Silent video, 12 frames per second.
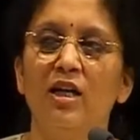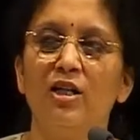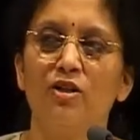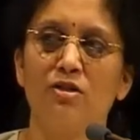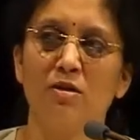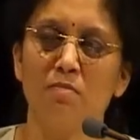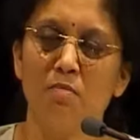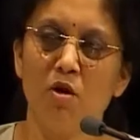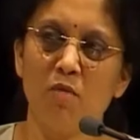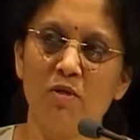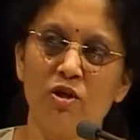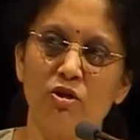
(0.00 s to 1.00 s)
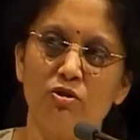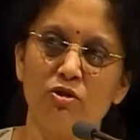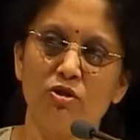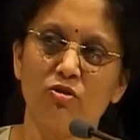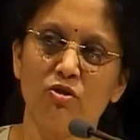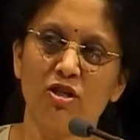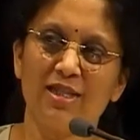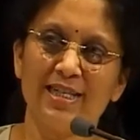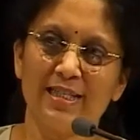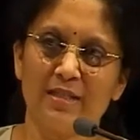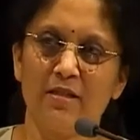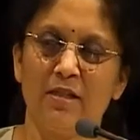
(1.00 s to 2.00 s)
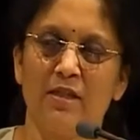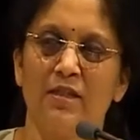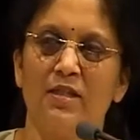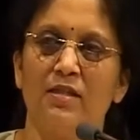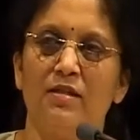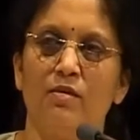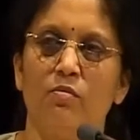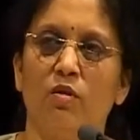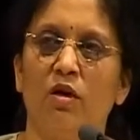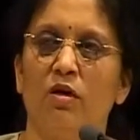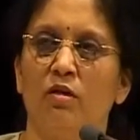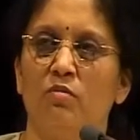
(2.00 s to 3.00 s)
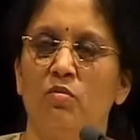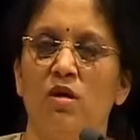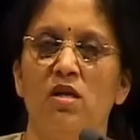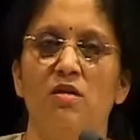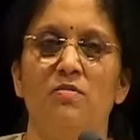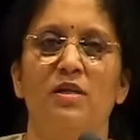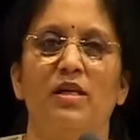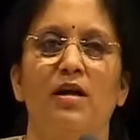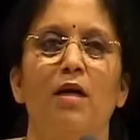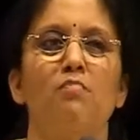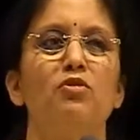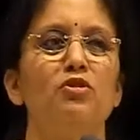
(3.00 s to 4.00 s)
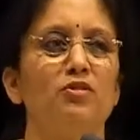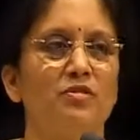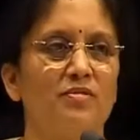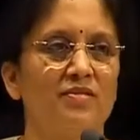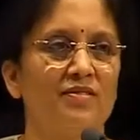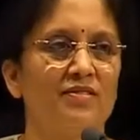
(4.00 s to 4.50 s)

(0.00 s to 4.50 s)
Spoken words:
So the moment you show disinterest in the world will come to you.